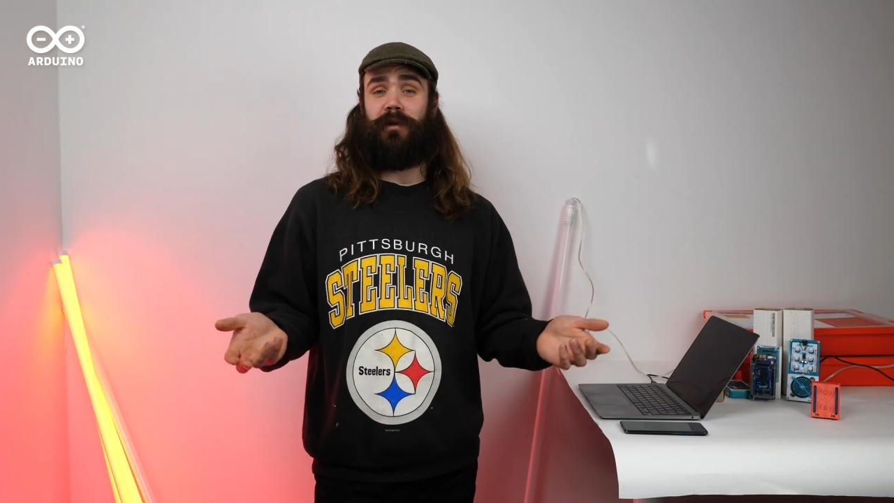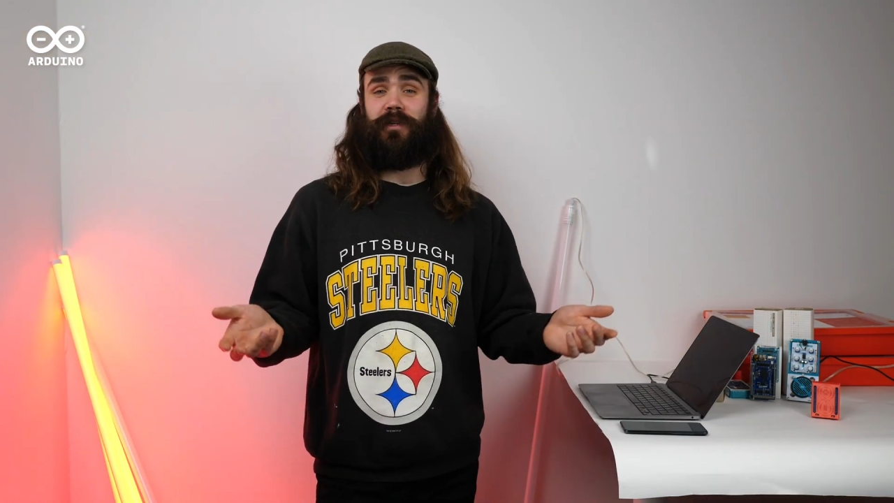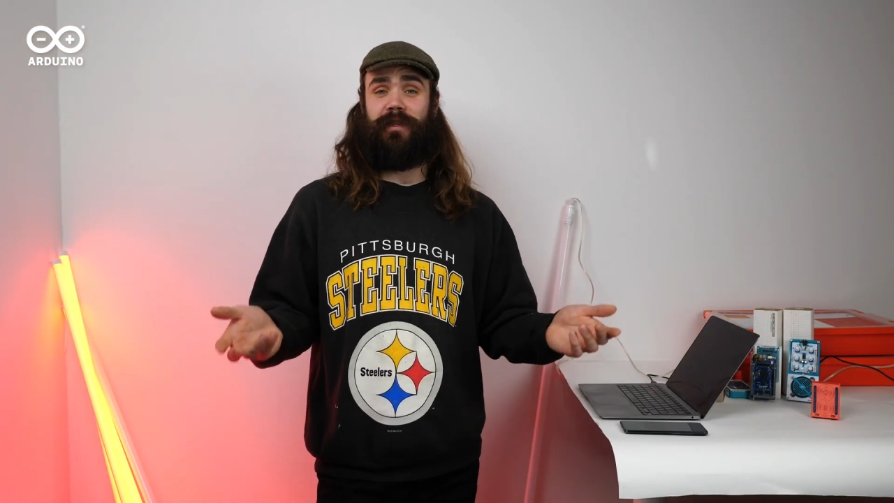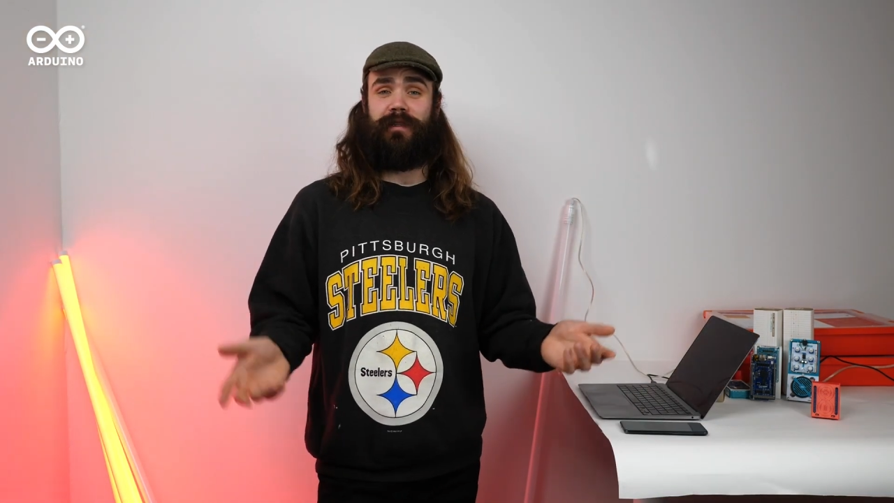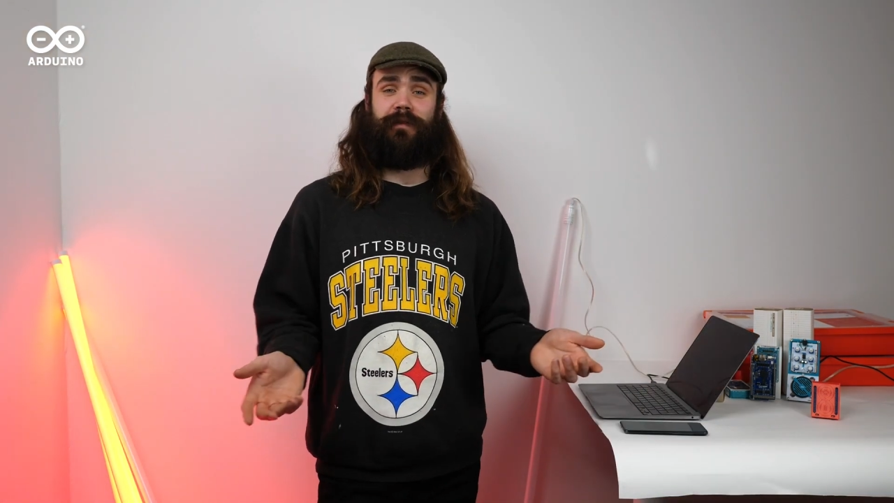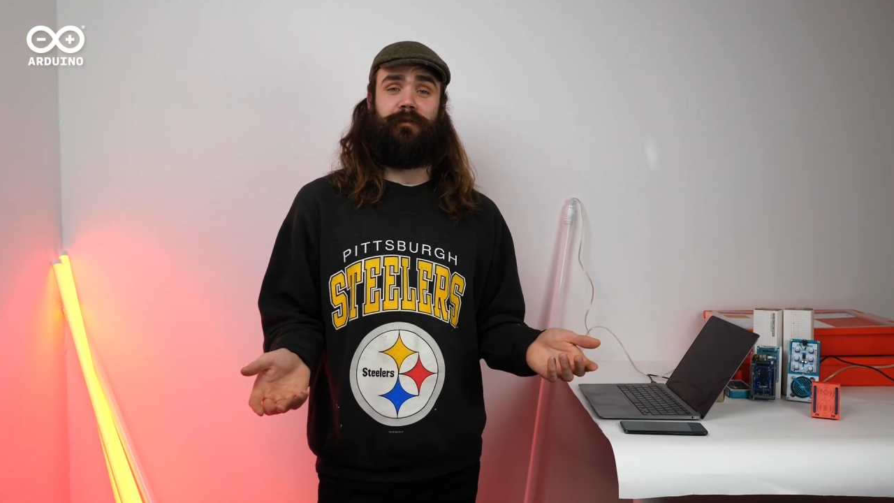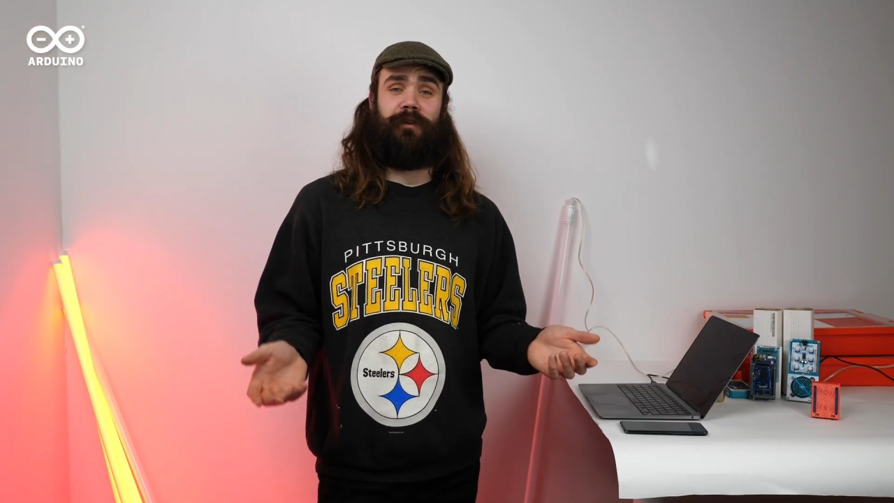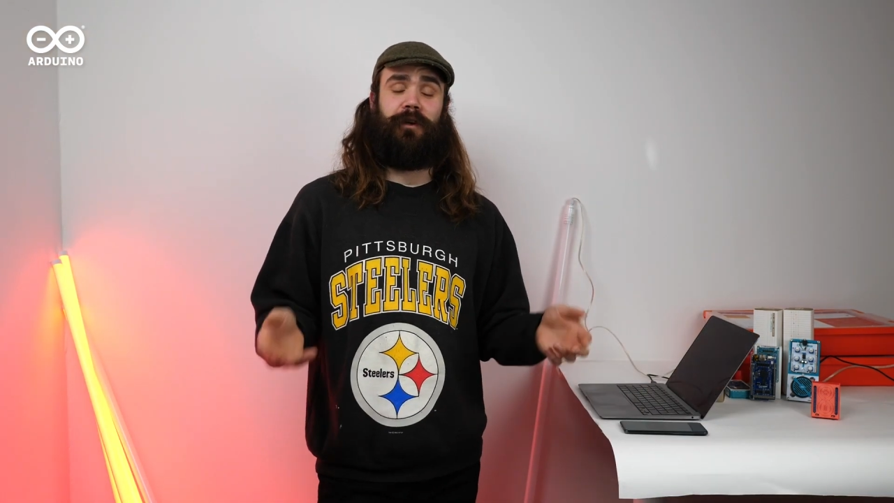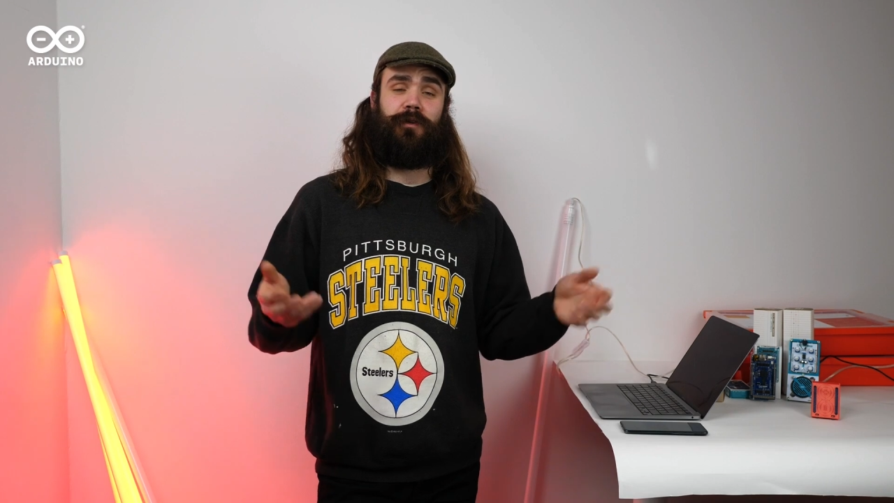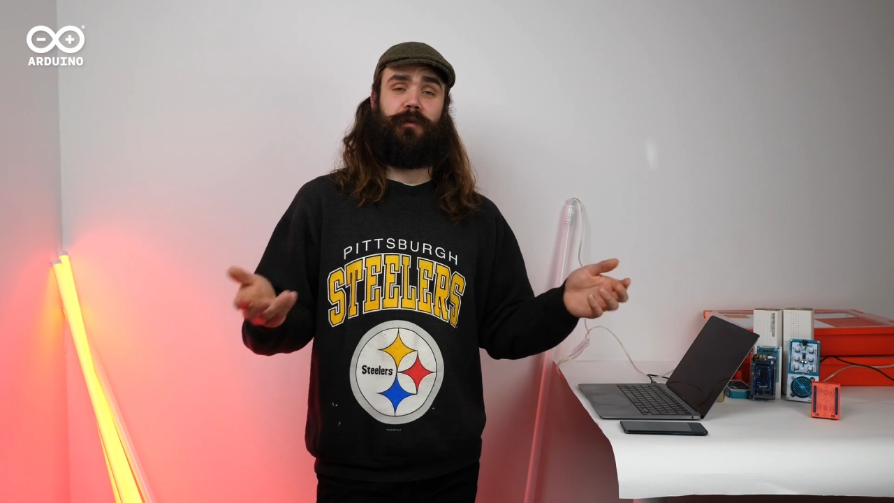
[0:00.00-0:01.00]
much it.
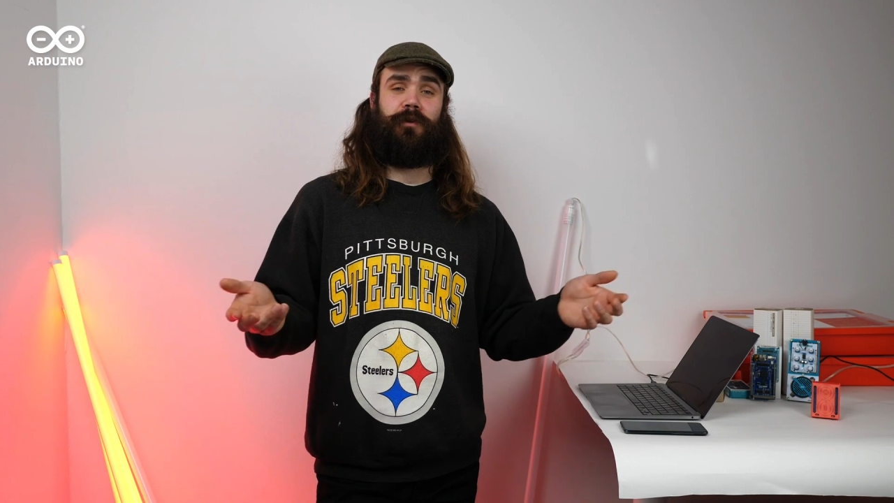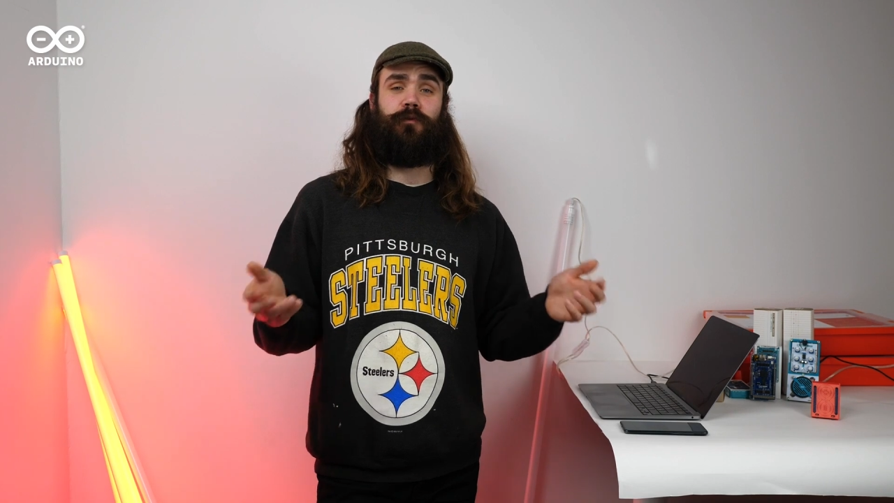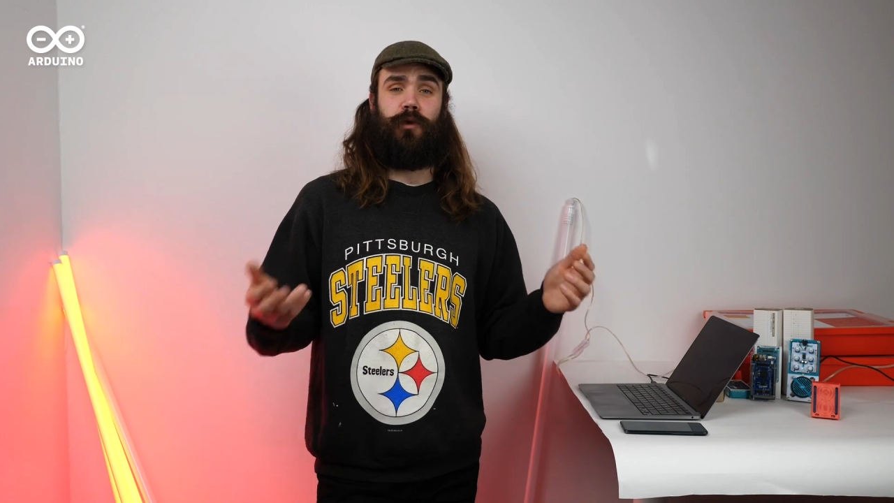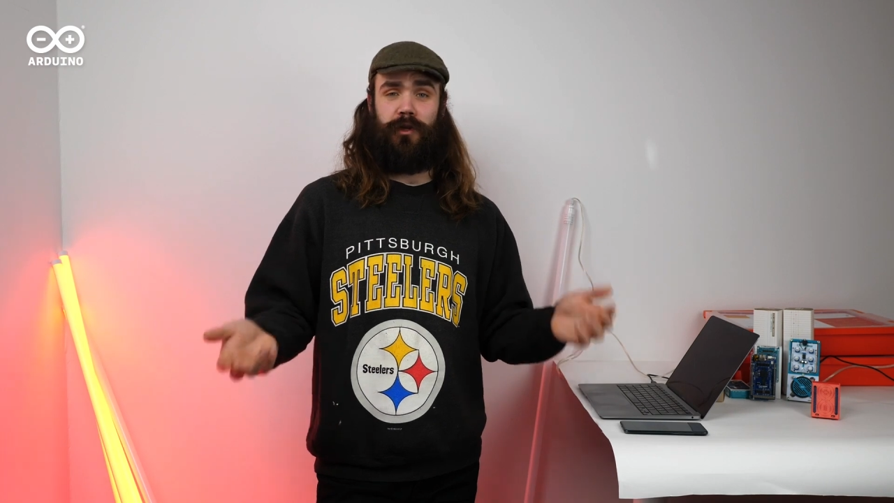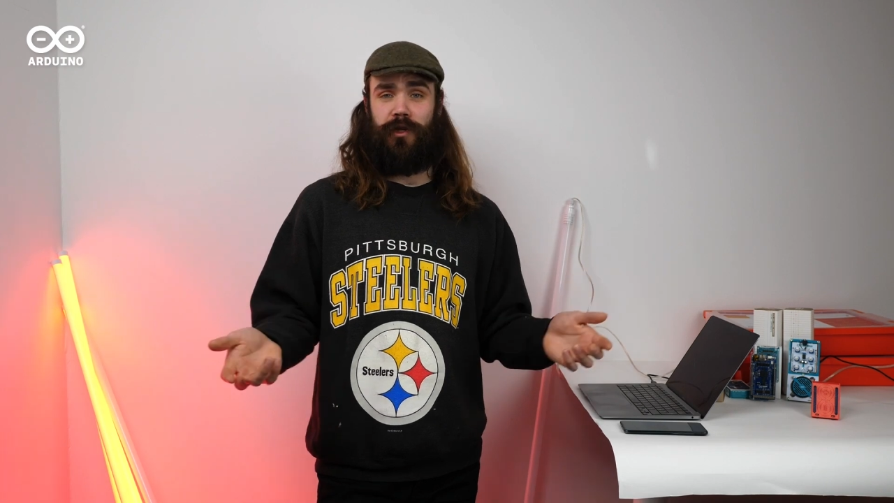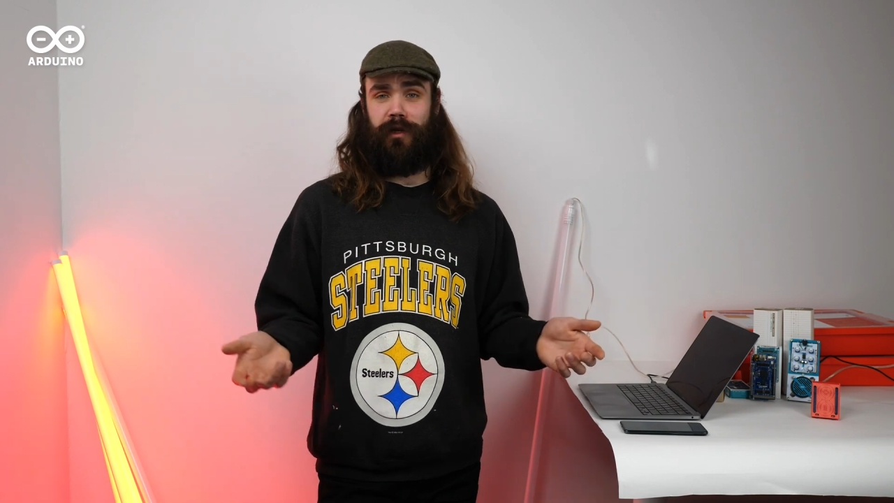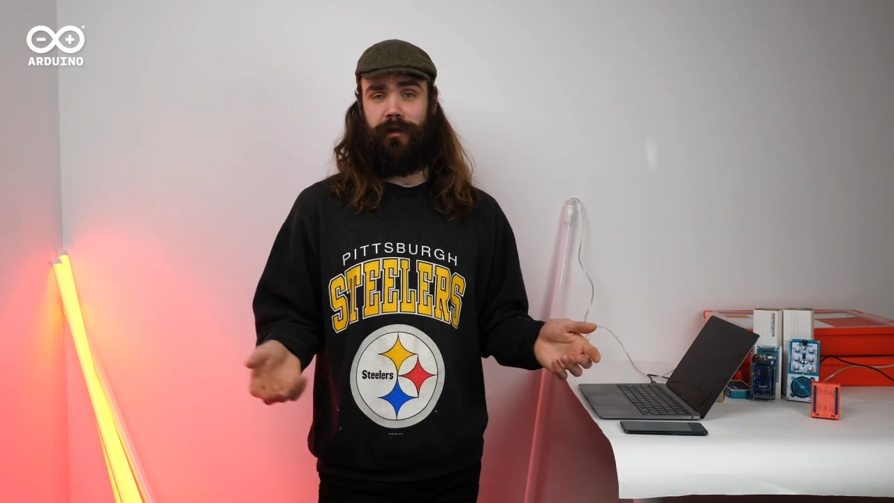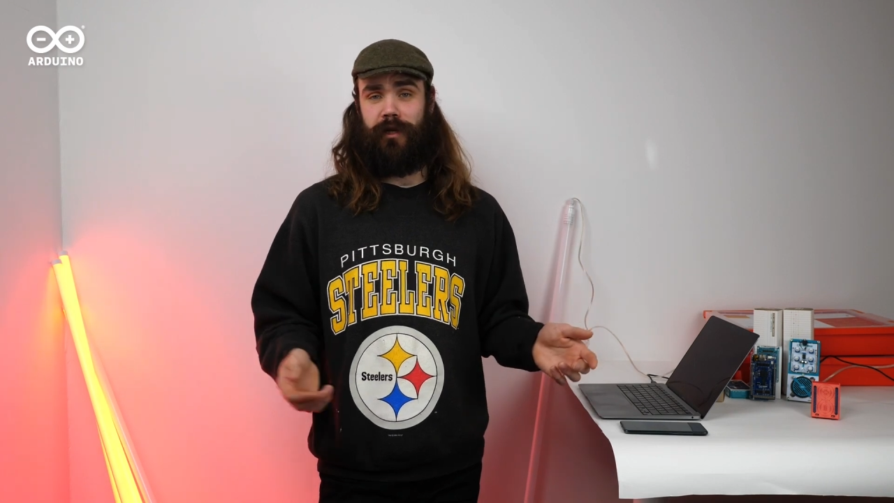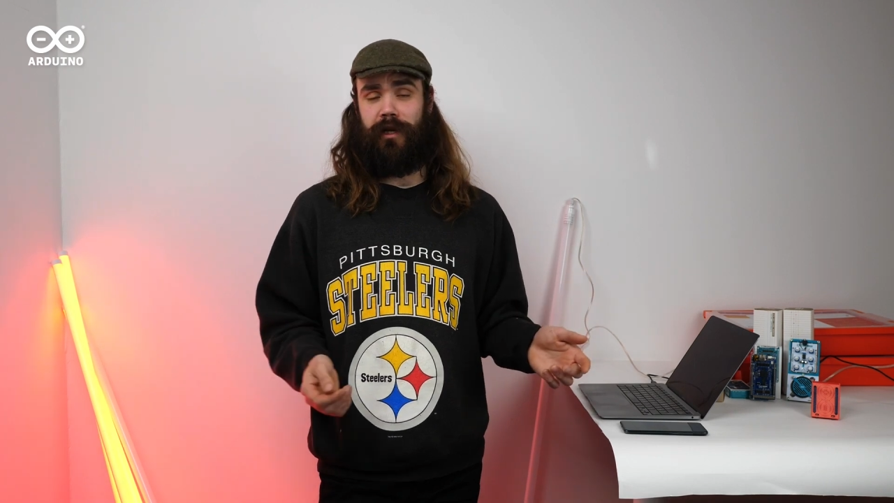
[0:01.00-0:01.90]
Thank you so much for watching.